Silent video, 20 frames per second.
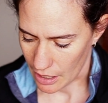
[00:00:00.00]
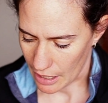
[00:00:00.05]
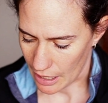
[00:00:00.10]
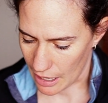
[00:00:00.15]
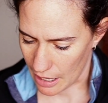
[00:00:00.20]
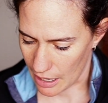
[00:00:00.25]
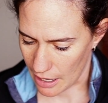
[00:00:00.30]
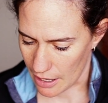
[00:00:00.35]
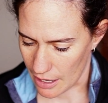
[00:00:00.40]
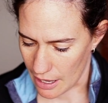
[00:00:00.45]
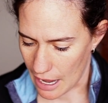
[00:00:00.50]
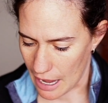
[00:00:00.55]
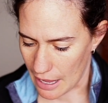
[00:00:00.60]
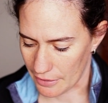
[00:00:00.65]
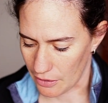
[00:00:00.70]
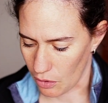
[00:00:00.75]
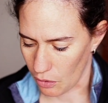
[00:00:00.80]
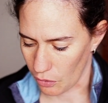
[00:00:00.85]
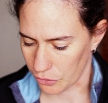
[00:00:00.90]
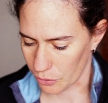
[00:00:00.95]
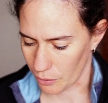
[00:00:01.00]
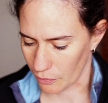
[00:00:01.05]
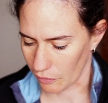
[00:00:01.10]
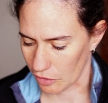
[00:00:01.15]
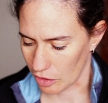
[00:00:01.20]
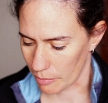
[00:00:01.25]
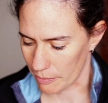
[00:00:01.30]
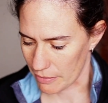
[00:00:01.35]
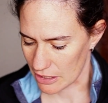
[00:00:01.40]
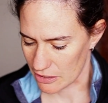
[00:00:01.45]
and also a
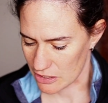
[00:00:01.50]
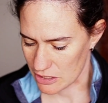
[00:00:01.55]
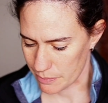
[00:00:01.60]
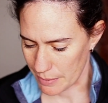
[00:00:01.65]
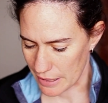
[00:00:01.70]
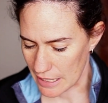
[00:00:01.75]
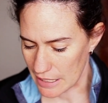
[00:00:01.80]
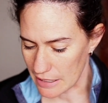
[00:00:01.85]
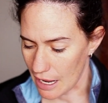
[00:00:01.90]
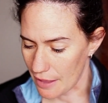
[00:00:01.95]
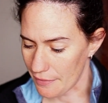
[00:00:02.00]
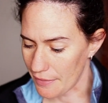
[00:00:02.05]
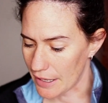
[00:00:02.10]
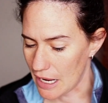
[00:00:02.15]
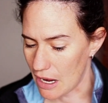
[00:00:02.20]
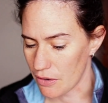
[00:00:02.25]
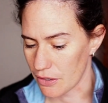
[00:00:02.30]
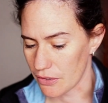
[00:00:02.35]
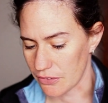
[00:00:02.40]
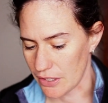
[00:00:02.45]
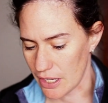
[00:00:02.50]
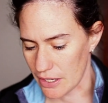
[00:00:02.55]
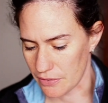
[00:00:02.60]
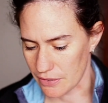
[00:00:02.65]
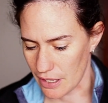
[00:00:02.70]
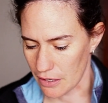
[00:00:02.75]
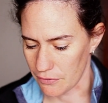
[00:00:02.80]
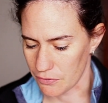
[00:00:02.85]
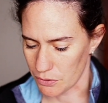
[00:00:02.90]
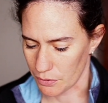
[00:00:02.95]
little bit of speed, and then how to stay
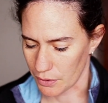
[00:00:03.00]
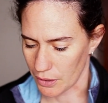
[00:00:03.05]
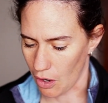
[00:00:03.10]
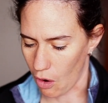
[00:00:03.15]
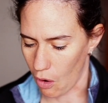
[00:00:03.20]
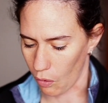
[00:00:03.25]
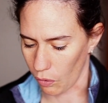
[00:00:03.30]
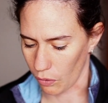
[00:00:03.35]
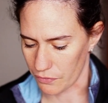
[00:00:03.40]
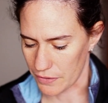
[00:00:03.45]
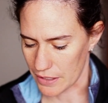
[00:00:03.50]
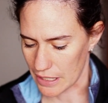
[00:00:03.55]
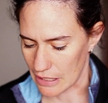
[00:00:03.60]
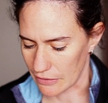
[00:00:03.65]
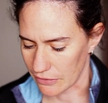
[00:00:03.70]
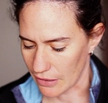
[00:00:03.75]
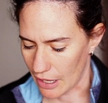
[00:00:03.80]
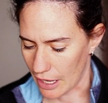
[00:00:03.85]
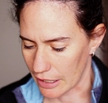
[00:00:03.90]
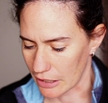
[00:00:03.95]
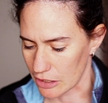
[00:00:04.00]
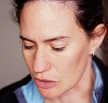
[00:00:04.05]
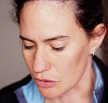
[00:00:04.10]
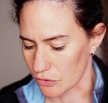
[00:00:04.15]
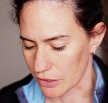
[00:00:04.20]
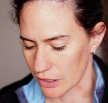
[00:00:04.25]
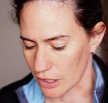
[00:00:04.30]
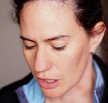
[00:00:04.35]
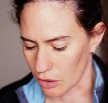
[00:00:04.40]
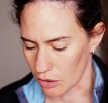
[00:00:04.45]
safe doing all of these and
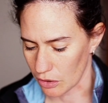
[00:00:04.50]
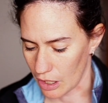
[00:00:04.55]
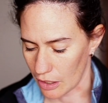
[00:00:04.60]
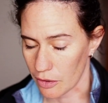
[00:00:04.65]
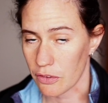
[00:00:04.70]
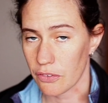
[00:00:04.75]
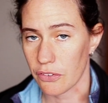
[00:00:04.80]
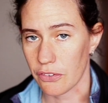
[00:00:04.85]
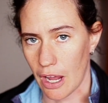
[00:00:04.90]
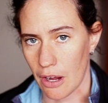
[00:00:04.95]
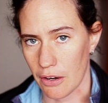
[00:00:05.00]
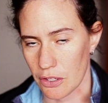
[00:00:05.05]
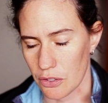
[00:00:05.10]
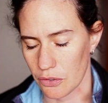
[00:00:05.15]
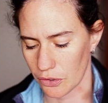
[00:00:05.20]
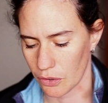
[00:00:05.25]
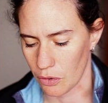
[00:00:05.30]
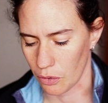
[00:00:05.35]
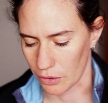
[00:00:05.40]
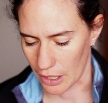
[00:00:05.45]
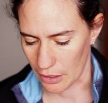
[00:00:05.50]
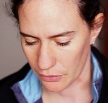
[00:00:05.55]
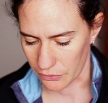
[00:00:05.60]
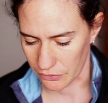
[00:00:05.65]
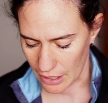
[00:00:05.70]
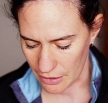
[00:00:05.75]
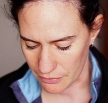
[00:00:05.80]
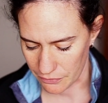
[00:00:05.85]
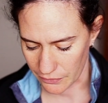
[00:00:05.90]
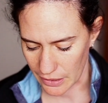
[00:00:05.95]
how to use a Cordeo
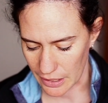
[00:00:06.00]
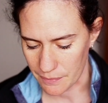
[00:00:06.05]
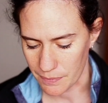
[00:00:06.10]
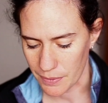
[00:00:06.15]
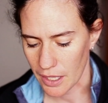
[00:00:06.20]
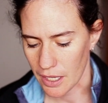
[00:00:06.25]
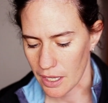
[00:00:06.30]
safely.